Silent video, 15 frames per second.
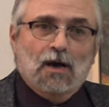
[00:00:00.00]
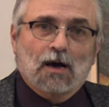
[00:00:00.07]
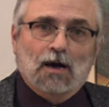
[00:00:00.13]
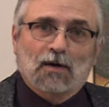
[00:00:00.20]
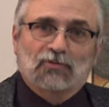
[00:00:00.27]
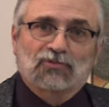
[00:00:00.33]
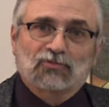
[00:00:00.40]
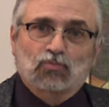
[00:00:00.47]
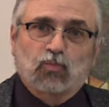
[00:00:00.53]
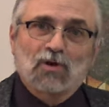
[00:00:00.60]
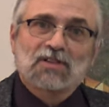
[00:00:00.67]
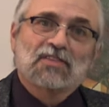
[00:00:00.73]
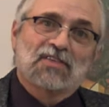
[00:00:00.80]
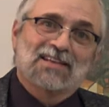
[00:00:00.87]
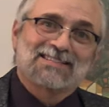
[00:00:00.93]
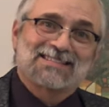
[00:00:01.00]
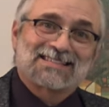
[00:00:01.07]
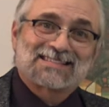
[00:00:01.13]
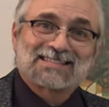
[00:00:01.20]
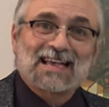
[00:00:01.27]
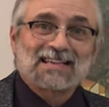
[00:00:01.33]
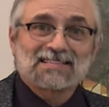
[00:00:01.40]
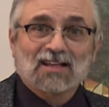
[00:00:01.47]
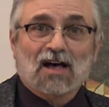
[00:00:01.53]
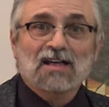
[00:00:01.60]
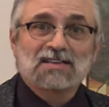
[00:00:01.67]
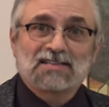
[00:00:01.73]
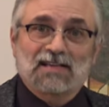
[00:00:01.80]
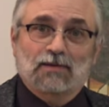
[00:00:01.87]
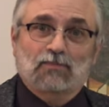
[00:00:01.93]
One of the things that
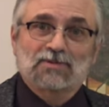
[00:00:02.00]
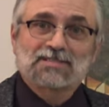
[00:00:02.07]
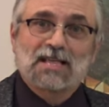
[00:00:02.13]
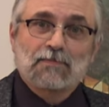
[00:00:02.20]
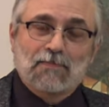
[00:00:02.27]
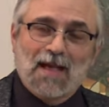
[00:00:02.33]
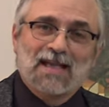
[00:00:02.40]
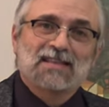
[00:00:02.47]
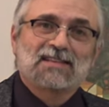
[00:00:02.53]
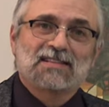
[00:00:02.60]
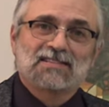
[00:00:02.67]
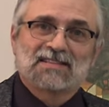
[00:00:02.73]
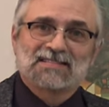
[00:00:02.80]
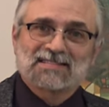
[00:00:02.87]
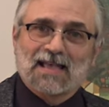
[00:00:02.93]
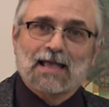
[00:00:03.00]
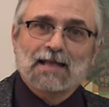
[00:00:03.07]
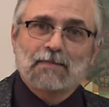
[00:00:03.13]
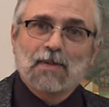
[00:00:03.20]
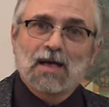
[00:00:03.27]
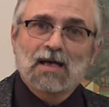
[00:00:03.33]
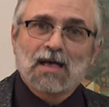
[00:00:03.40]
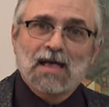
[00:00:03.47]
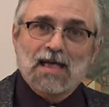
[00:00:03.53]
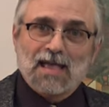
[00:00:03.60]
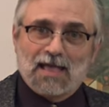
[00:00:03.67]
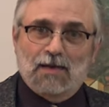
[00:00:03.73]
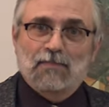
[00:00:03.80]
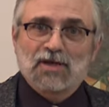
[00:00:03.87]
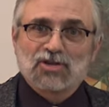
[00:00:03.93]
Cezanne did was he painted the same
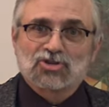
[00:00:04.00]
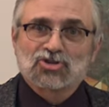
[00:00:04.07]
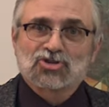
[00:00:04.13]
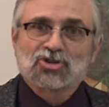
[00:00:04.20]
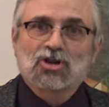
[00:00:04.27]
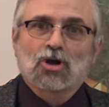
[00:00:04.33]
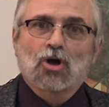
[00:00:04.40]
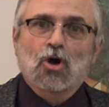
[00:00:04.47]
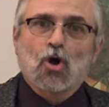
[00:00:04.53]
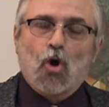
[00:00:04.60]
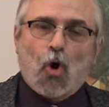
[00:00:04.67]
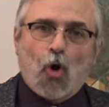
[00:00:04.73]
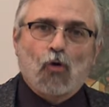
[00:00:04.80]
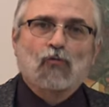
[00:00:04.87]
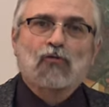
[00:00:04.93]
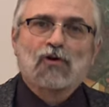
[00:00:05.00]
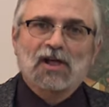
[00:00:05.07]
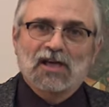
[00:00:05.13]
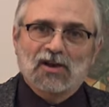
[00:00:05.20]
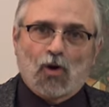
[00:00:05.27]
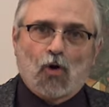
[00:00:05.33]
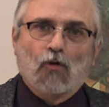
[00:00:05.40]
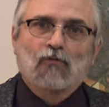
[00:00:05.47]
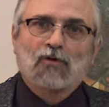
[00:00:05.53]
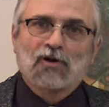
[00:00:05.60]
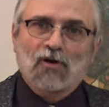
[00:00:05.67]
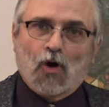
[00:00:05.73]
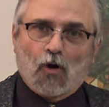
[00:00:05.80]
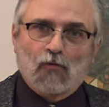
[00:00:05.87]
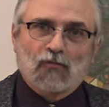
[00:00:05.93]
image over and over
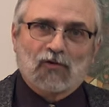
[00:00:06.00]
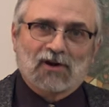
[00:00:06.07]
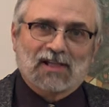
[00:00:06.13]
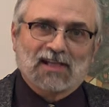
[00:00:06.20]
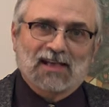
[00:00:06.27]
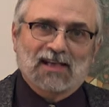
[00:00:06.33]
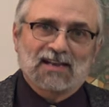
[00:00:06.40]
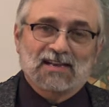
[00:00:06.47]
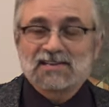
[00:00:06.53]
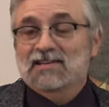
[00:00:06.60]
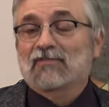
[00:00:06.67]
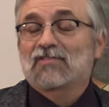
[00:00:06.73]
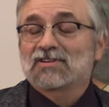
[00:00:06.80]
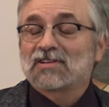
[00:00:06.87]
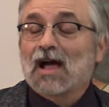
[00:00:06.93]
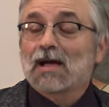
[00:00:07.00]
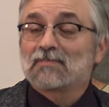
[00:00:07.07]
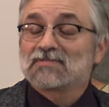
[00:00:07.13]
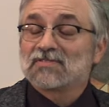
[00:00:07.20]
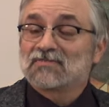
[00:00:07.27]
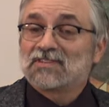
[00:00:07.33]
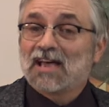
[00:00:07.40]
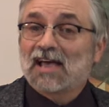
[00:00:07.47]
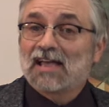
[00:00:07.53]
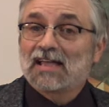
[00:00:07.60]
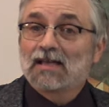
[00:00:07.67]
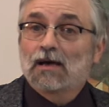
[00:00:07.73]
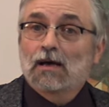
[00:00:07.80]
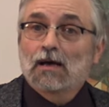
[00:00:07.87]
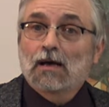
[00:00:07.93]
and over again at different times of
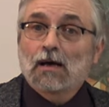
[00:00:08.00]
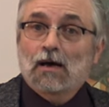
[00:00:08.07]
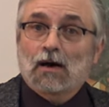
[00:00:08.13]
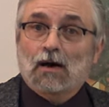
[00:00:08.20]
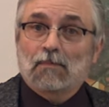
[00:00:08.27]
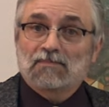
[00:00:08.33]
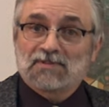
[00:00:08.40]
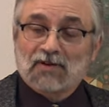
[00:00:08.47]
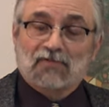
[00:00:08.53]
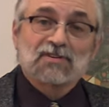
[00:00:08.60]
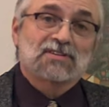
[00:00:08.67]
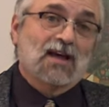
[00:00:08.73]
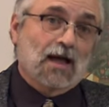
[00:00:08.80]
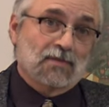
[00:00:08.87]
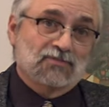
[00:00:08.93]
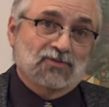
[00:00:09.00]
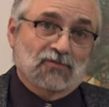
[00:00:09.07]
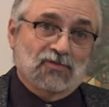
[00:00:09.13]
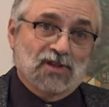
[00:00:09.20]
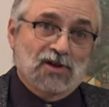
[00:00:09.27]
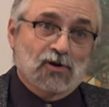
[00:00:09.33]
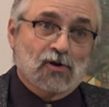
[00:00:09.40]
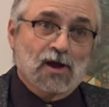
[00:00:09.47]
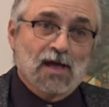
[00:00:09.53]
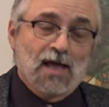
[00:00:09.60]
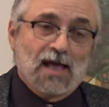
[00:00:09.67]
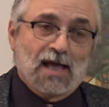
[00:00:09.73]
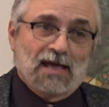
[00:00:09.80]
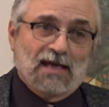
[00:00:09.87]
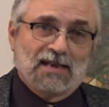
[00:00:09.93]
day, different times of year,
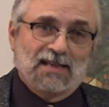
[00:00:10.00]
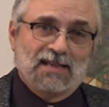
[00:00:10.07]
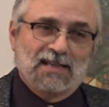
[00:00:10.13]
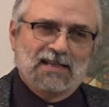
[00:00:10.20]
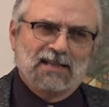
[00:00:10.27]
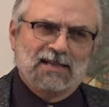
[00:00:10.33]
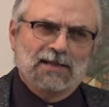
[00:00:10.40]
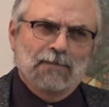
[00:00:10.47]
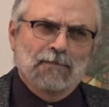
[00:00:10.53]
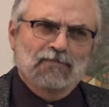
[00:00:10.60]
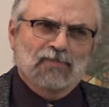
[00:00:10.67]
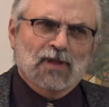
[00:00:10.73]
and he